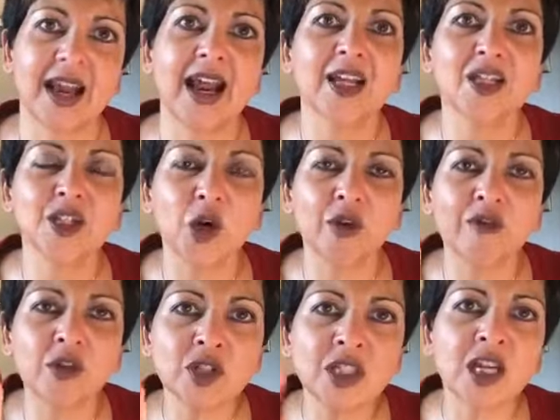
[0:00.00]
So if
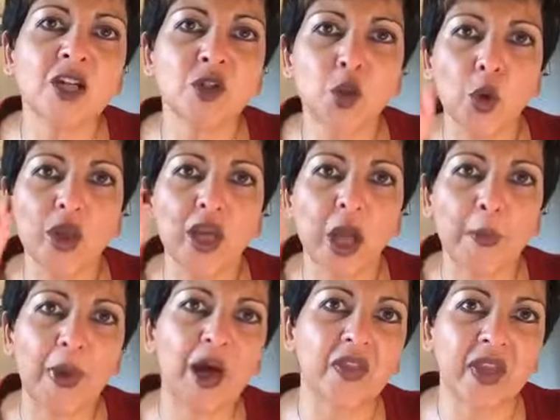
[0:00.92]
you start talking
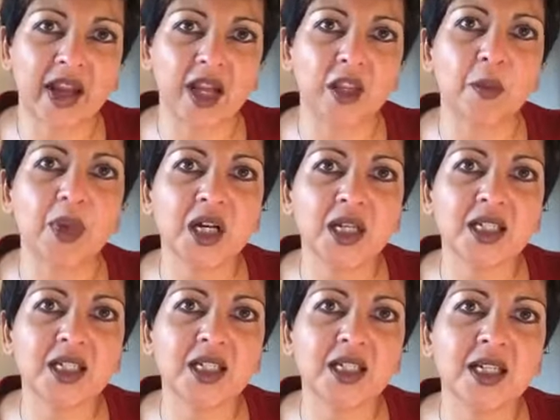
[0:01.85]
about that other
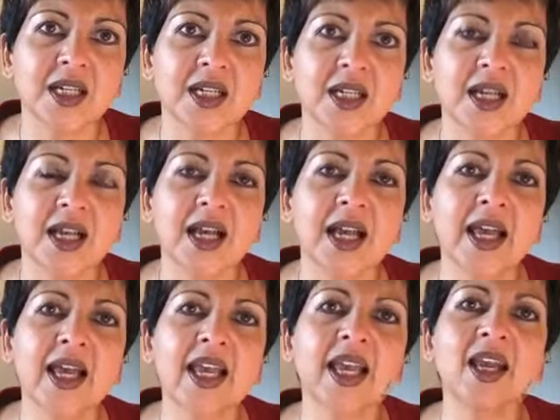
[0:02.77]
person
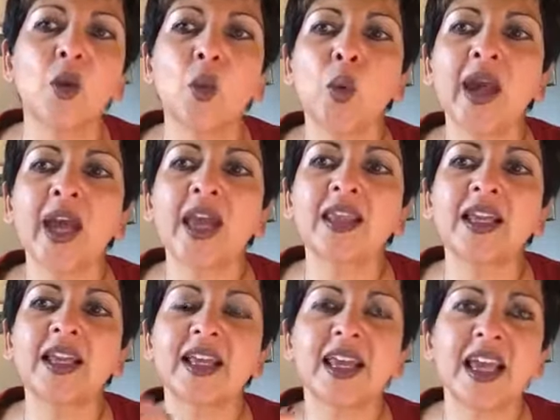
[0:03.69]
in a way that
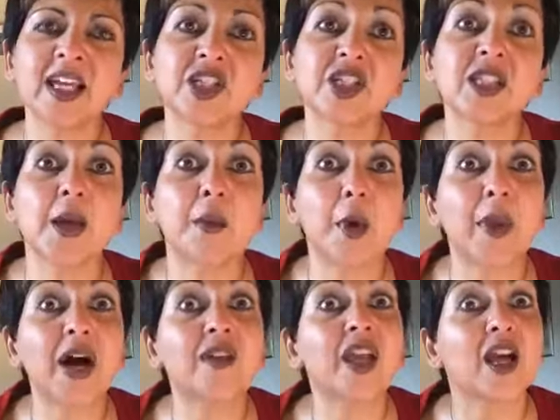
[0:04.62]
engages them
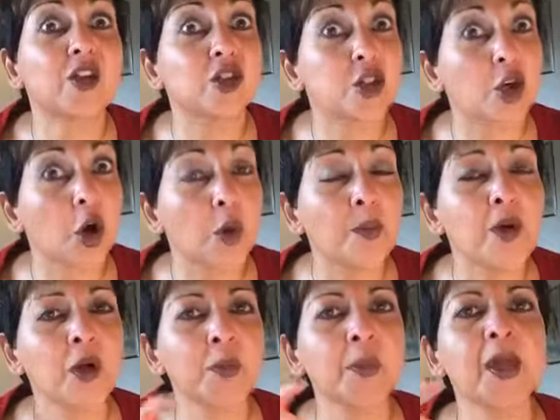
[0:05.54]
about their job,
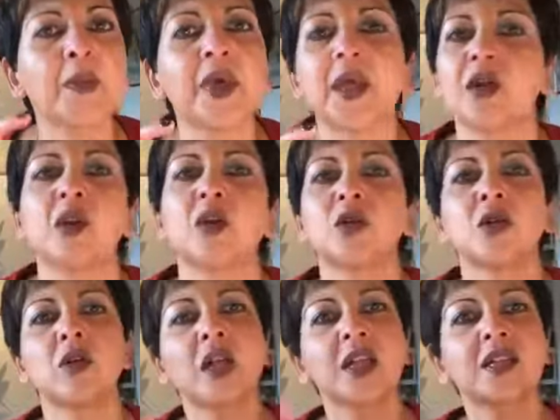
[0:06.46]
not maybe, you know,
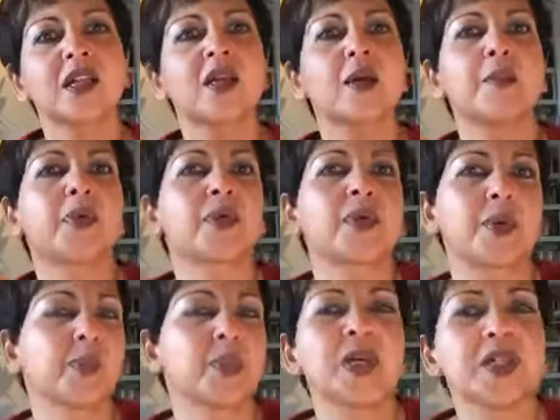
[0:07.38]
not asking them
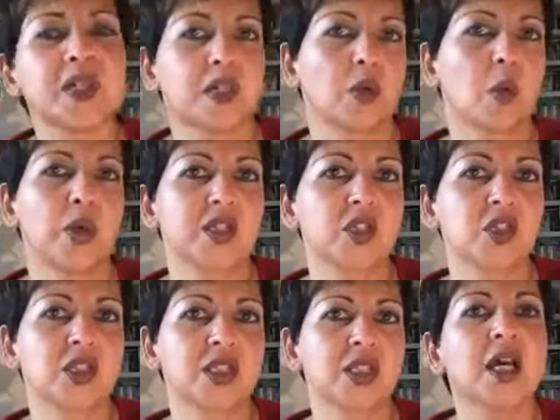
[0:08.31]
personal
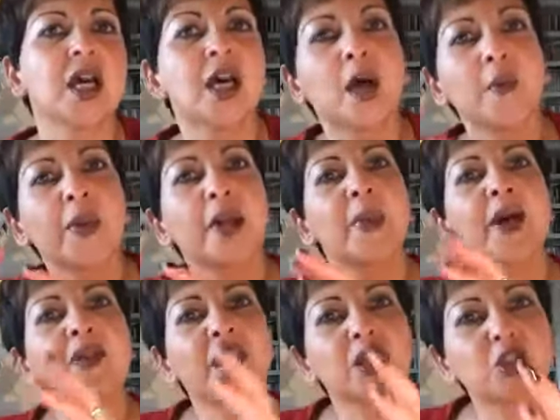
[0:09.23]
questions, but about
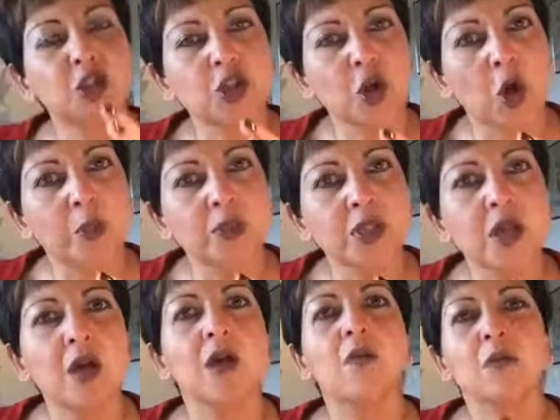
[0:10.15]
their jobs,
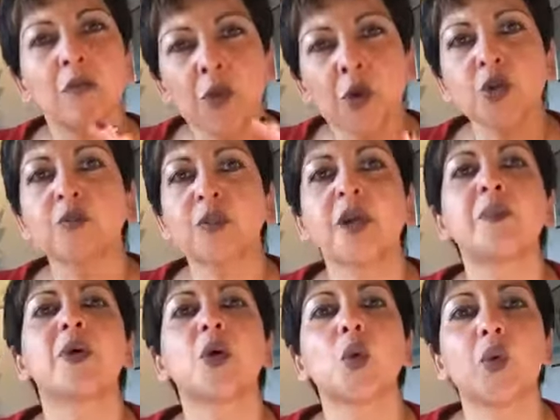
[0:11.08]
most
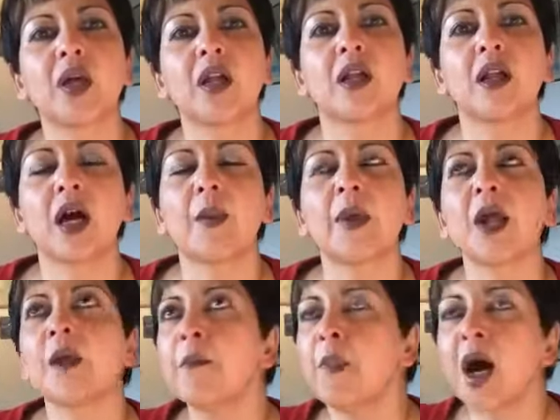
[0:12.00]
people will,
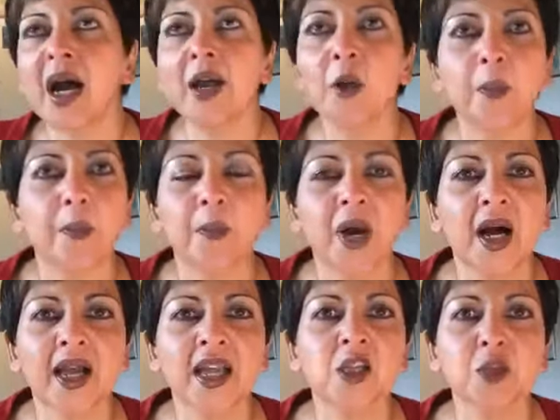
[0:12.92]
in my
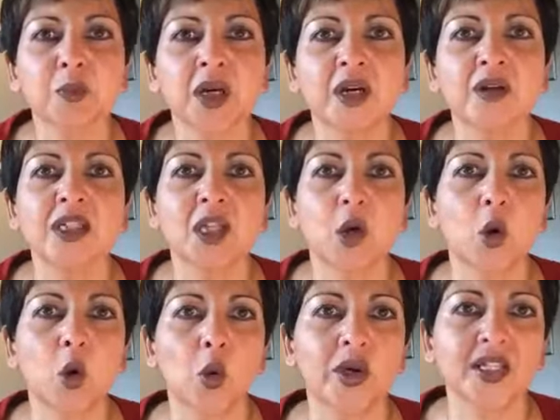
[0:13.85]
experience, they
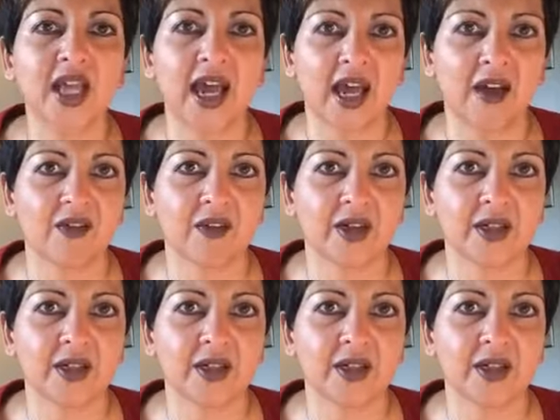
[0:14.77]
always have.